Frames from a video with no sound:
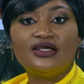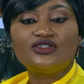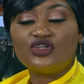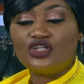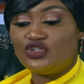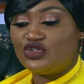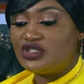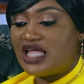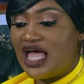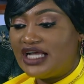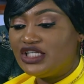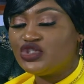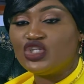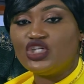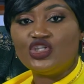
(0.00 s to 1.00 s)
So they just
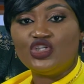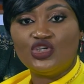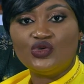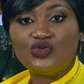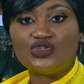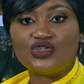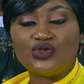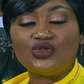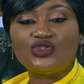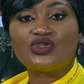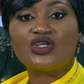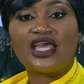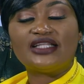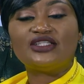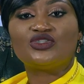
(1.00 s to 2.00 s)
actually use you to
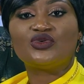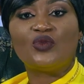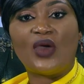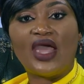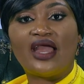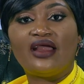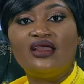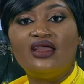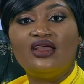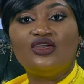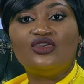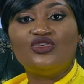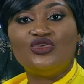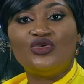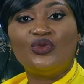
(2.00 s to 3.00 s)
get to where
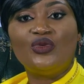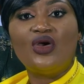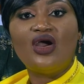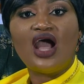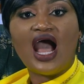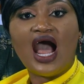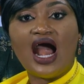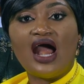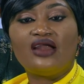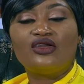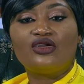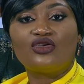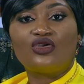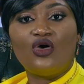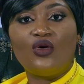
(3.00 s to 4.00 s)
you are
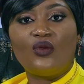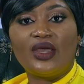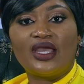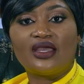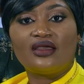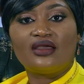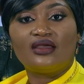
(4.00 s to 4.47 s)
going.